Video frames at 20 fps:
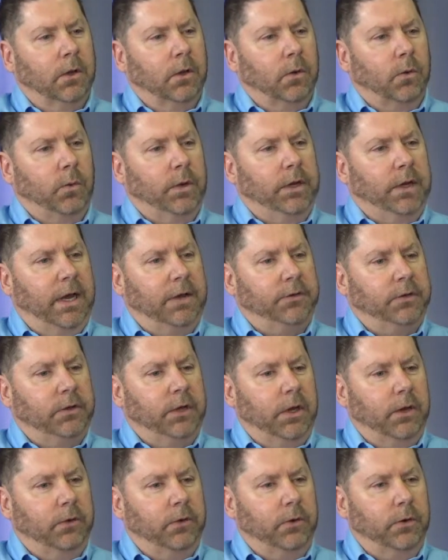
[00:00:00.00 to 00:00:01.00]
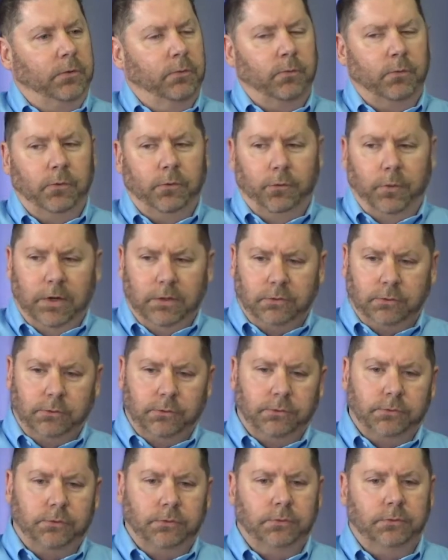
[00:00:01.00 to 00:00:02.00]
we got together, and with
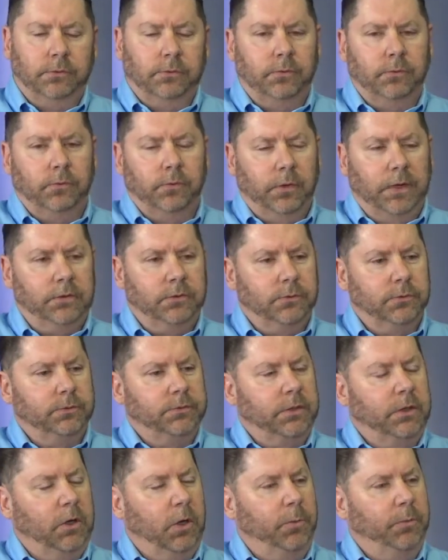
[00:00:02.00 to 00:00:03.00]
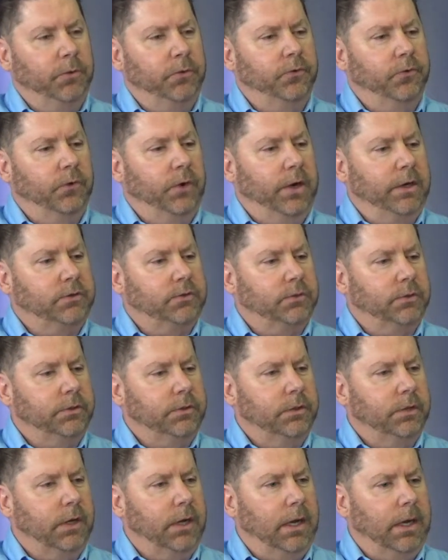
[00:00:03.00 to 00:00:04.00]
Rachel's help and direction,